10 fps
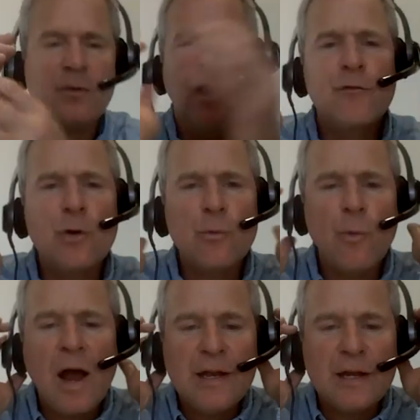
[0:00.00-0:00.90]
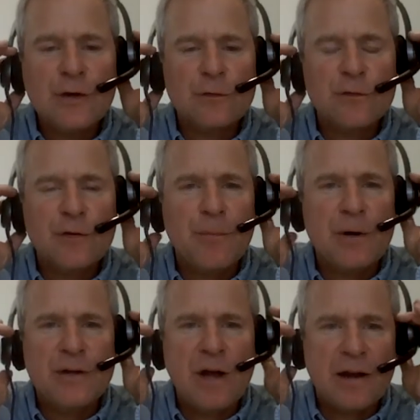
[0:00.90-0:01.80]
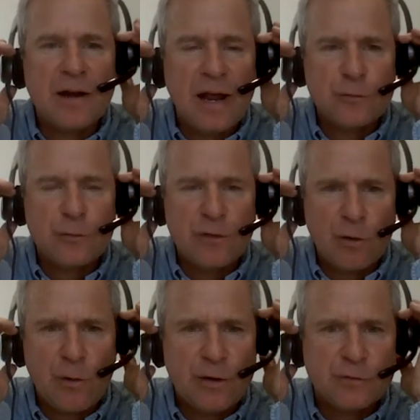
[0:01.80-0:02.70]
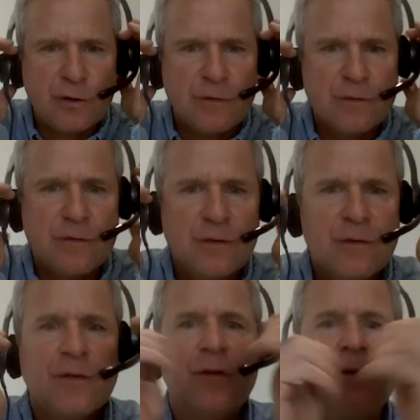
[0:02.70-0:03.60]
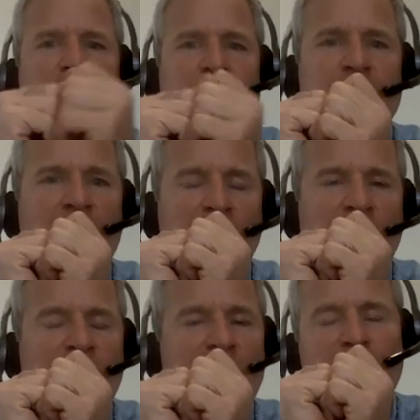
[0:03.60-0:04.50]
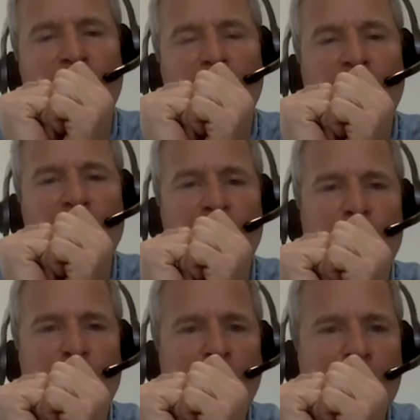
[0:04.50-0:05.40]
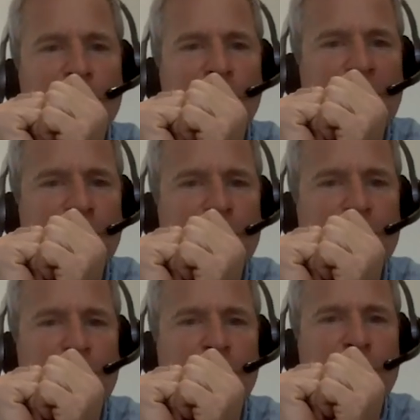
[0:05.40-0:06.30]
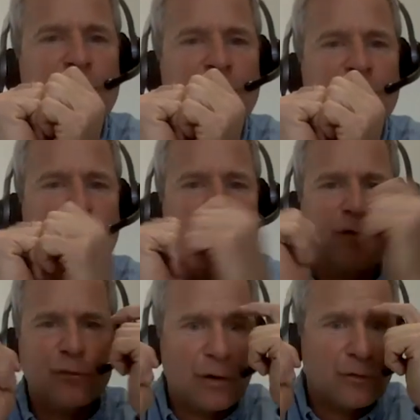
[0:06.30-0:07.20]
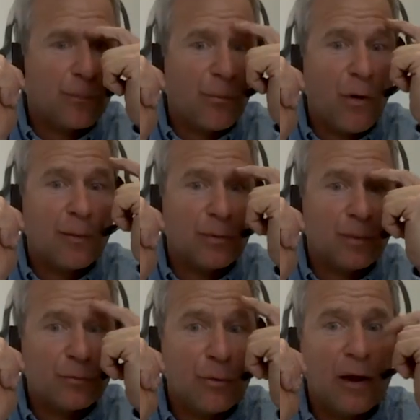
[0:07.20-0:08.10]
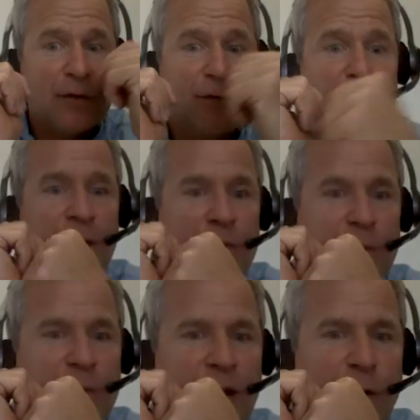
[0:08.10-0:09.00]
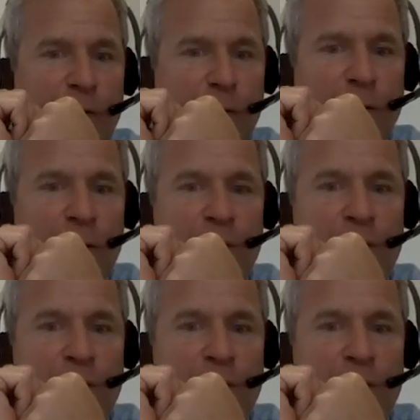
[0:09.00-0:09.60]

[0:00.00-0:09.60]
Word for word: of your writing, you're simply not answering the question. Now, on another level, you're also having some sentence structure problems, right? So you have to be careful.